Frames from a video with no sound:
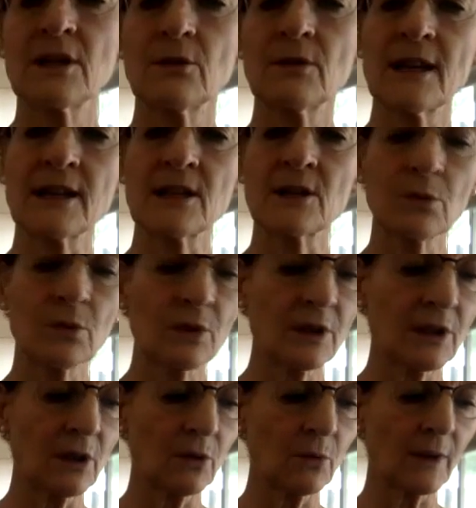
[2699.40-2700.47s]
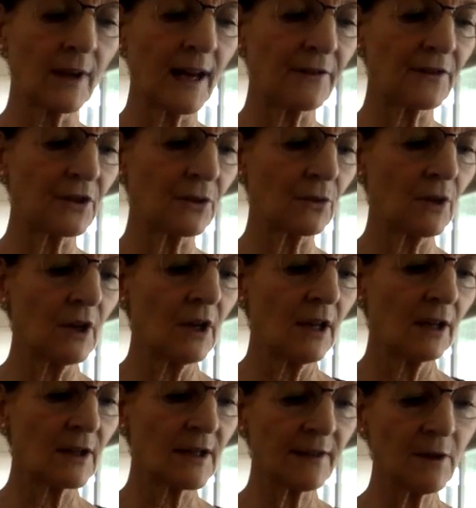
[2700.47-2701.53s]
that's, you know, we have to,
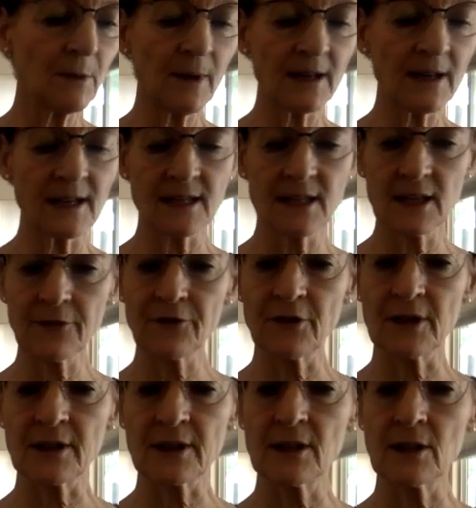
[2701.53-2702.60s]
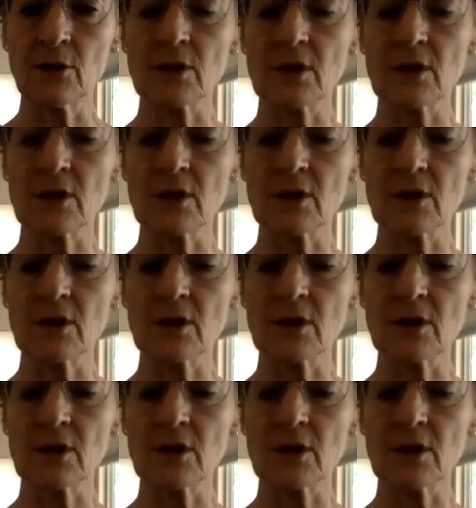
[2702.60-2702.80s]
because everybody's different in those